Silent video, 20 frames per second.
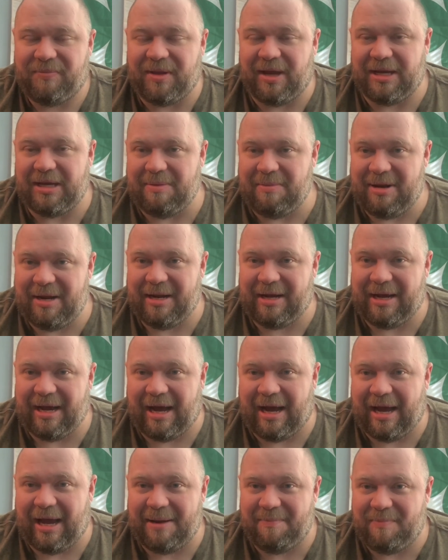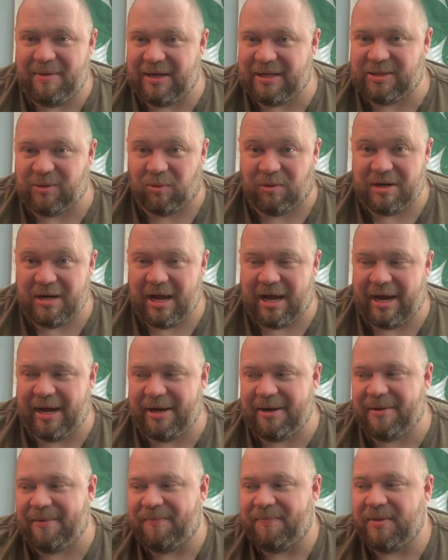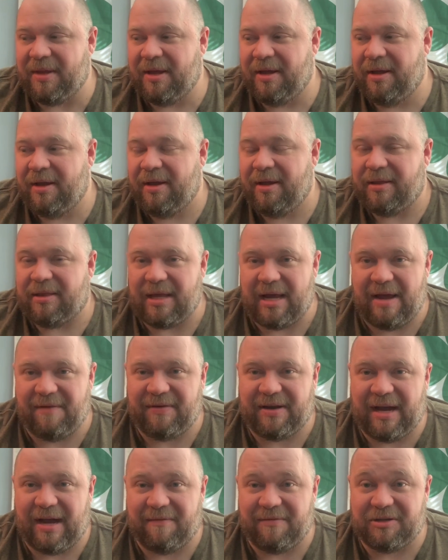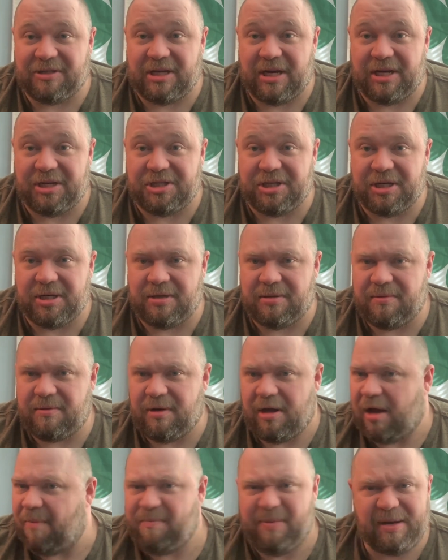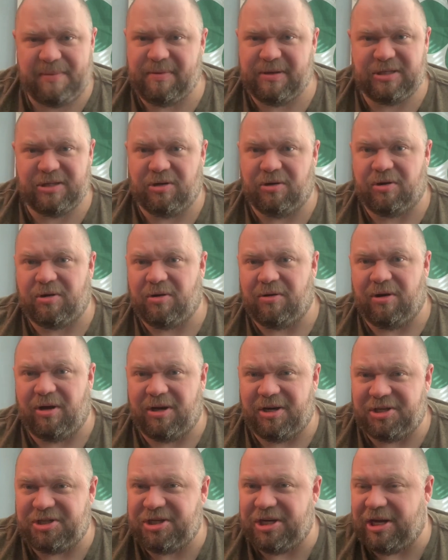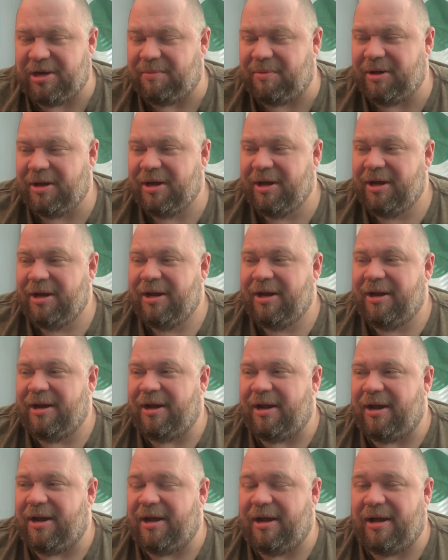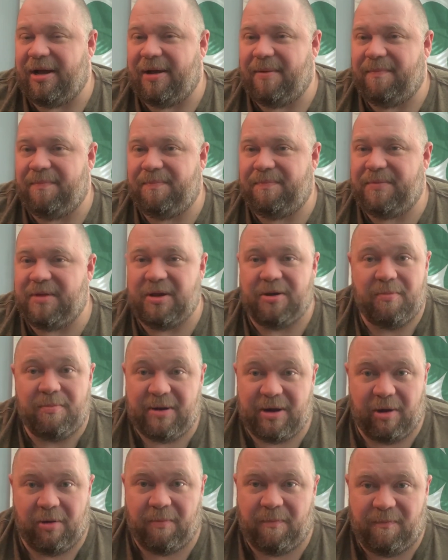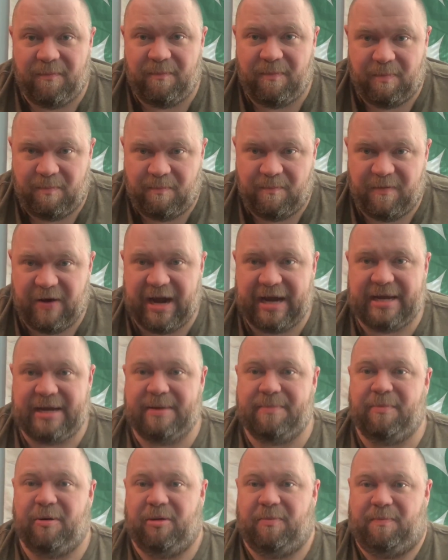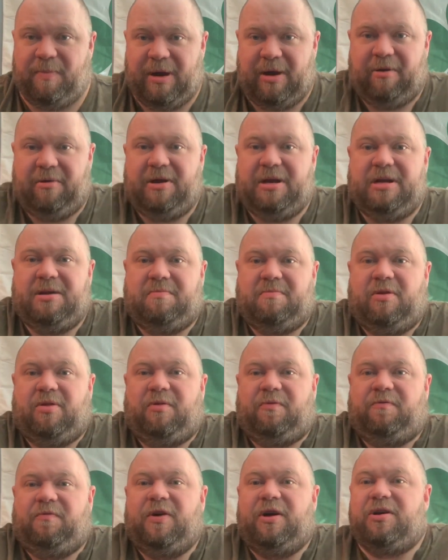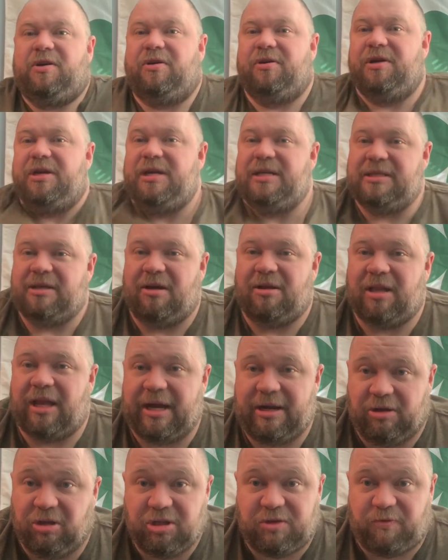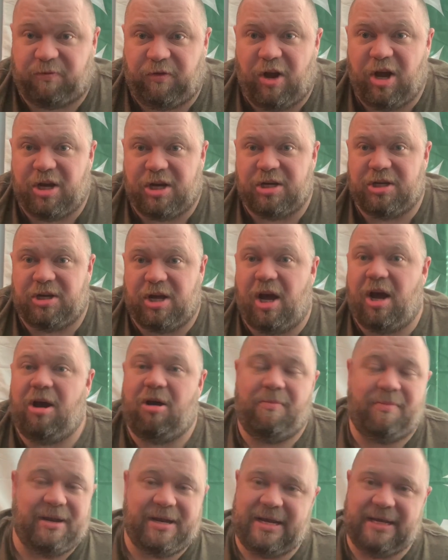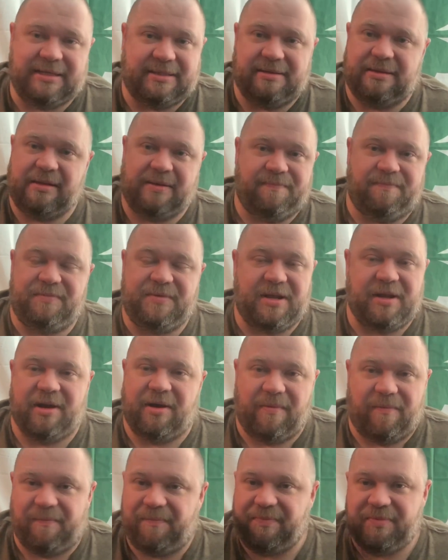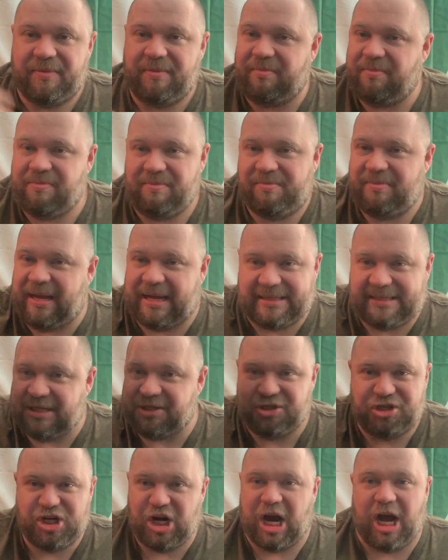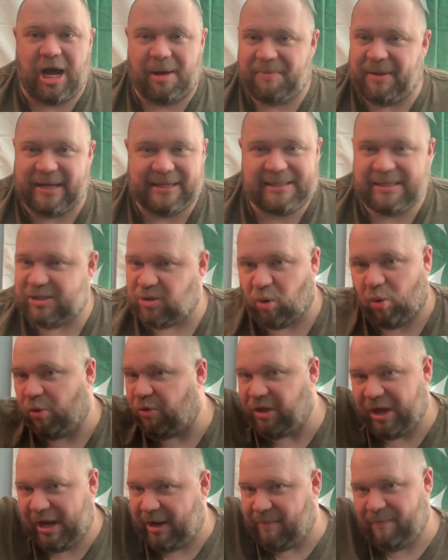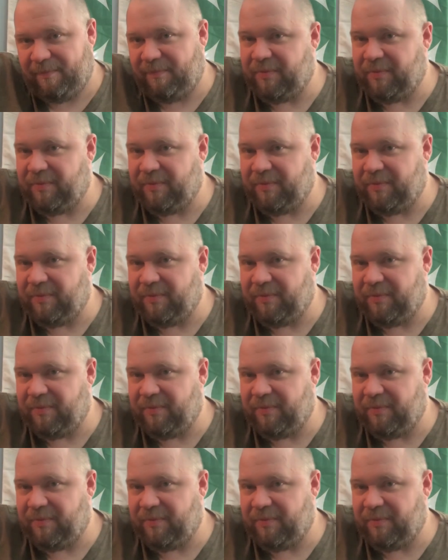Like you meet a guy, Big Sword Knight. They have a conversation. A big berserker on a ship. Big old psychic barbarian motherfucker. And he's all like, let's fucking go. But he's, you know, that's his job. That's his whole thing.